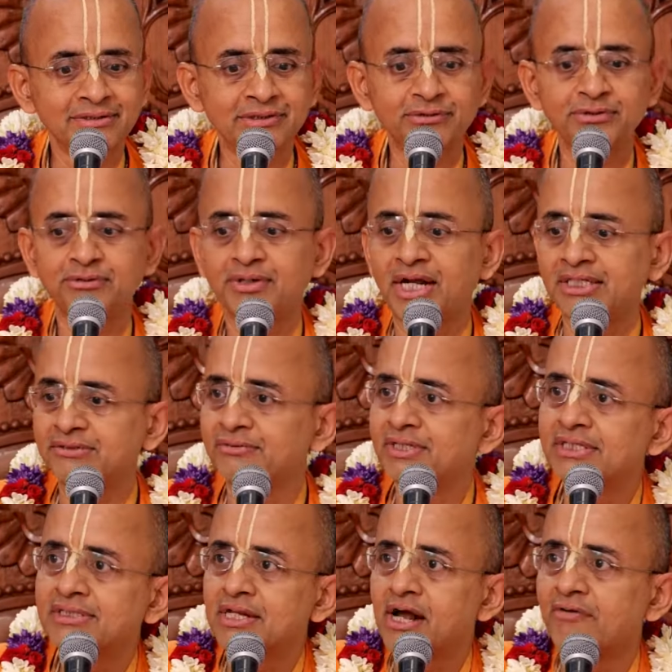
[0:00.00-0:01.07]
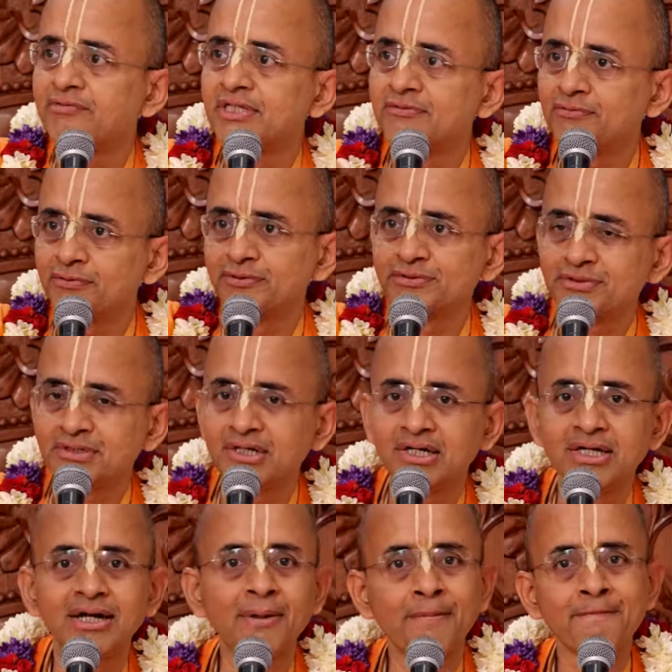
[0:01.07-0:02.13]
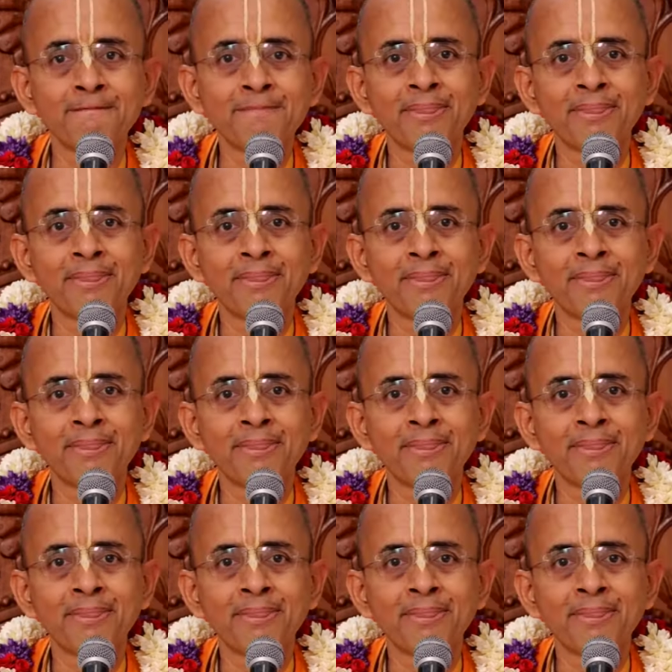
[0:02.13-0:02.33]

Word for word: Do your activities and offer the fruits to God.